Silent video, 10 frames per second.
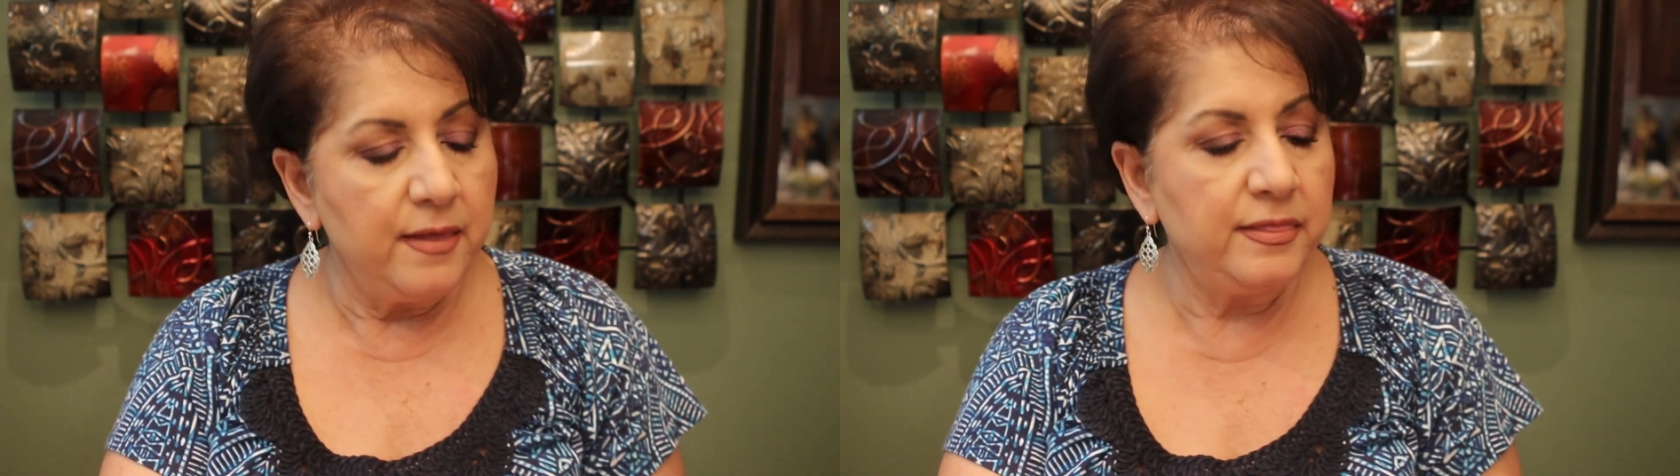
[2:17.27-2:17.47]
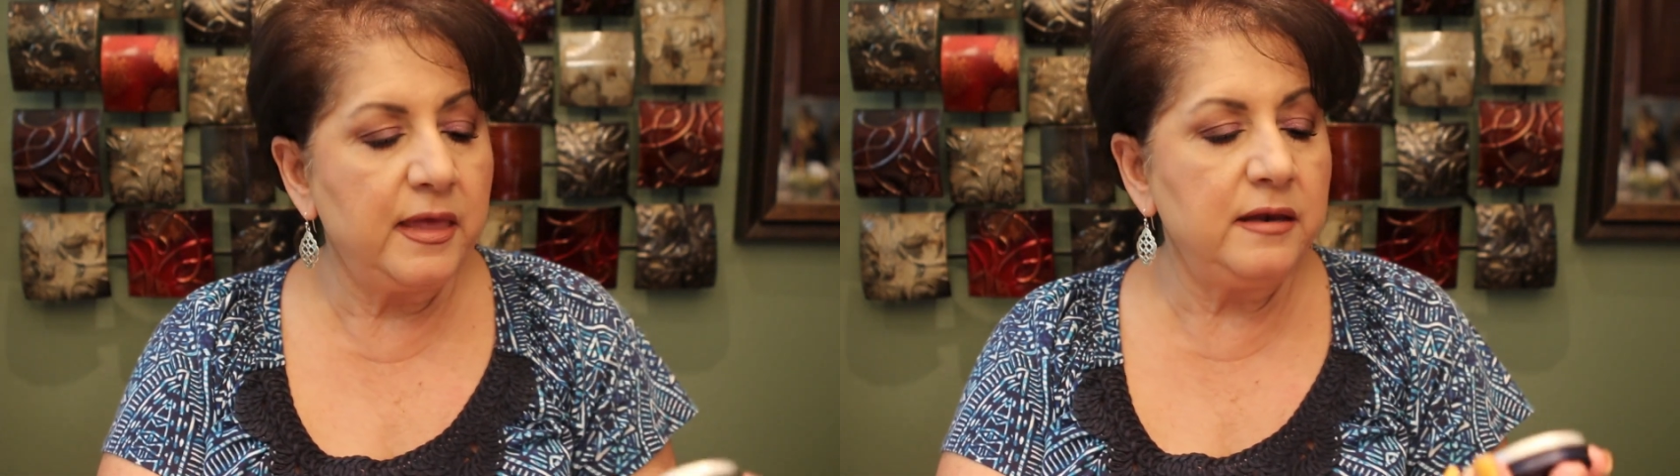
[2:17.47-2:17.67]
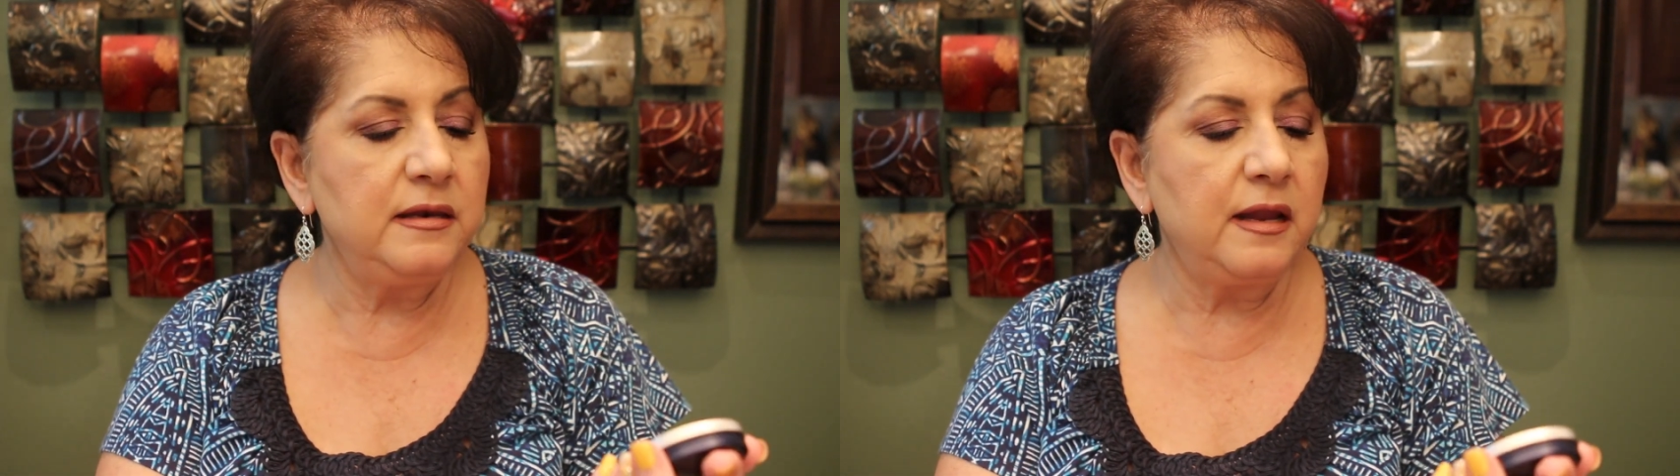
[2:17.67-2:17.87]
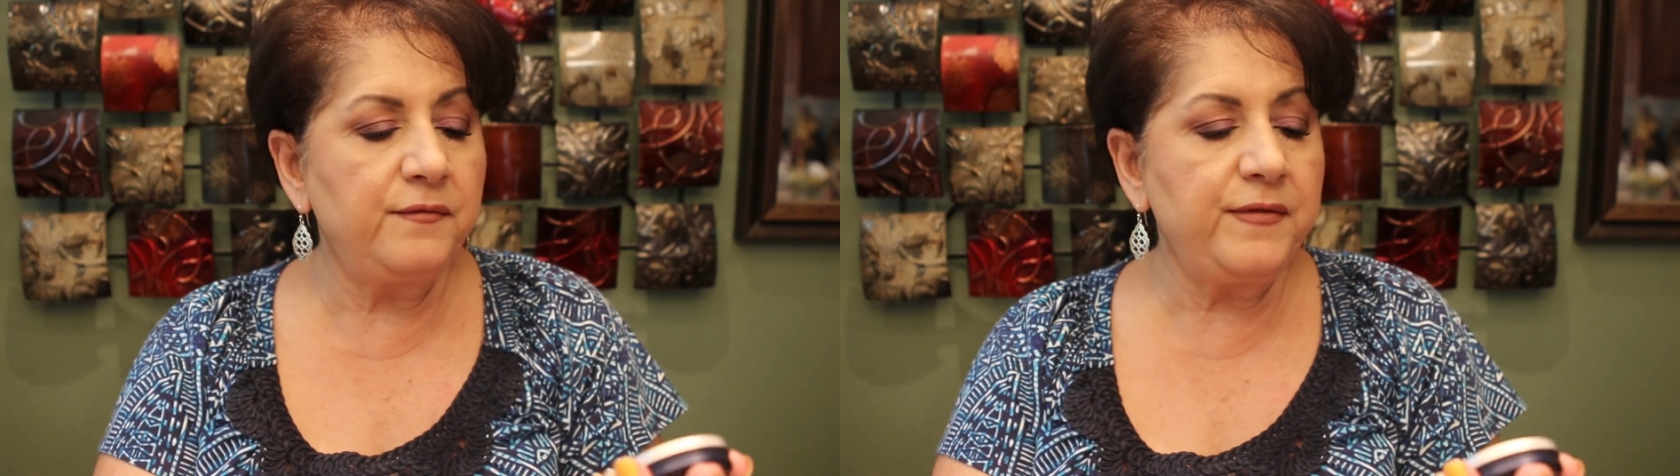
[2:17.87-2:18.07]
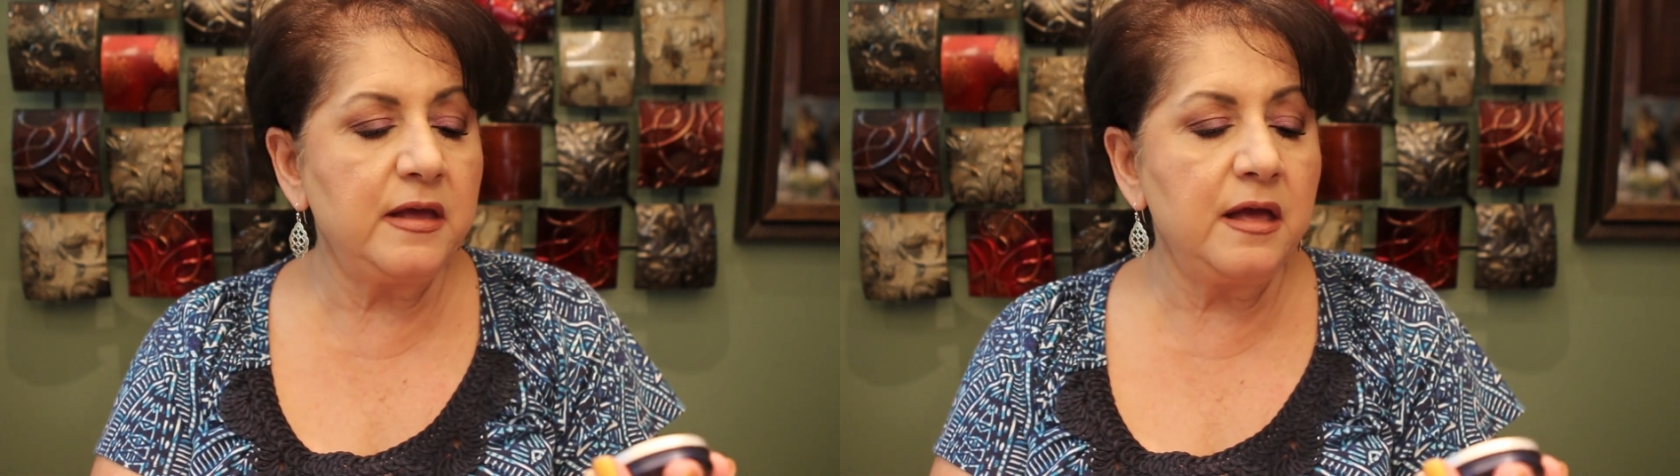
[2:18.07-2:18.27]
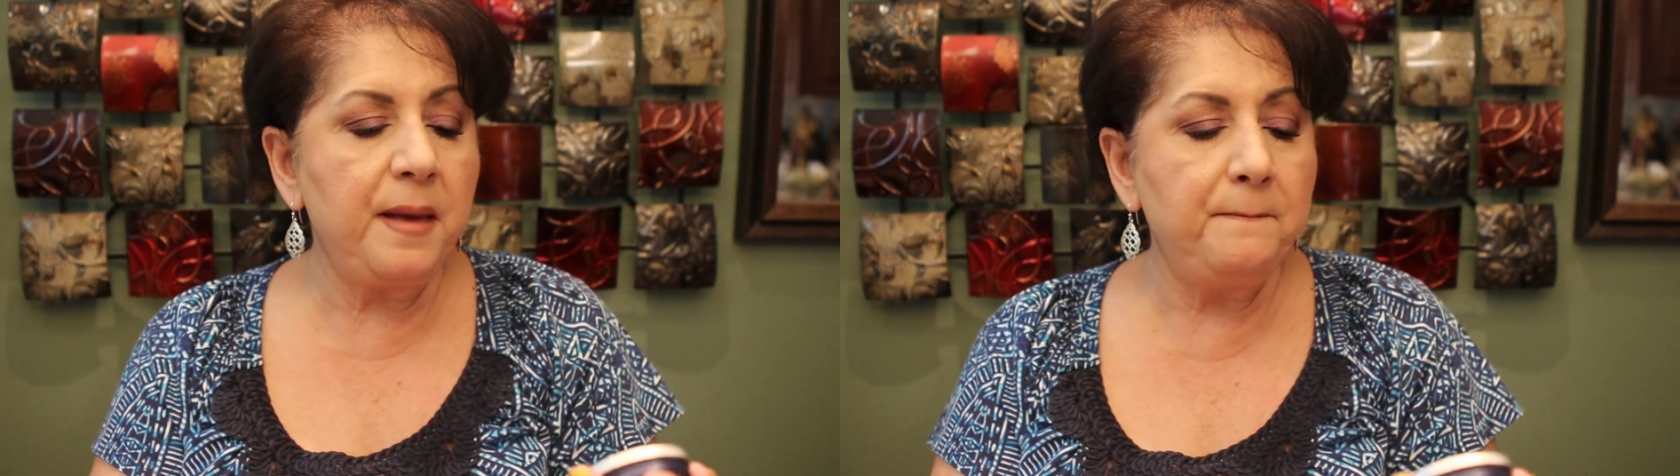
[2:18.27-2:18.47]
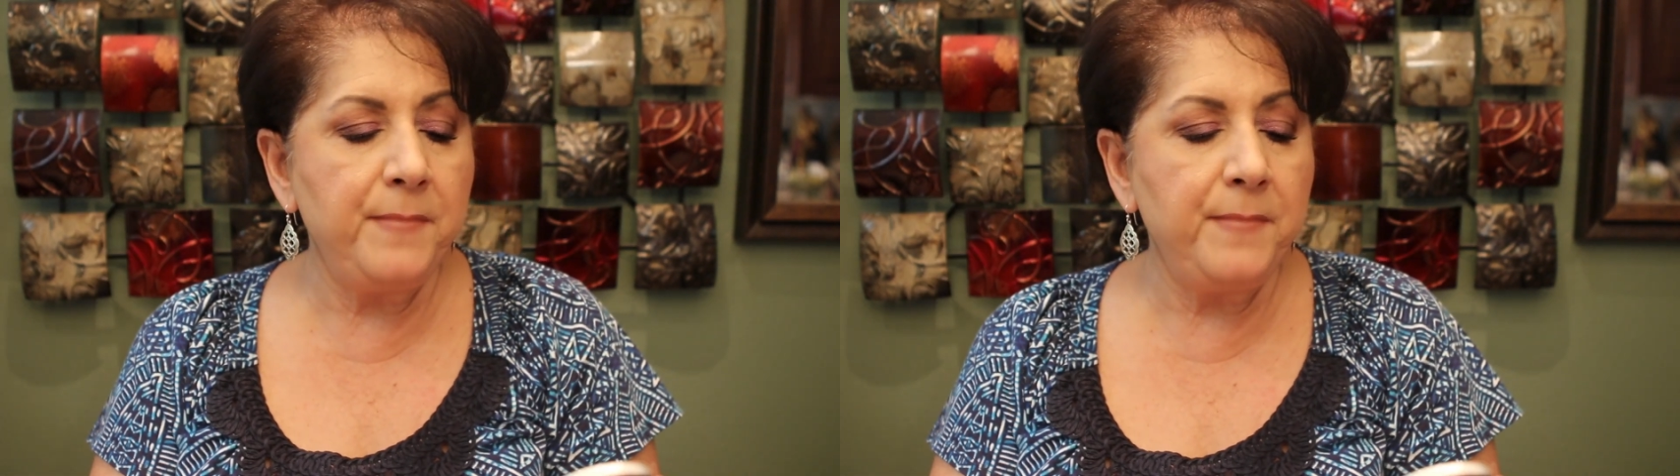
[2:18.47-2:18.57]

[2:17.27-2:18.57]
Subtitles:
The Nivea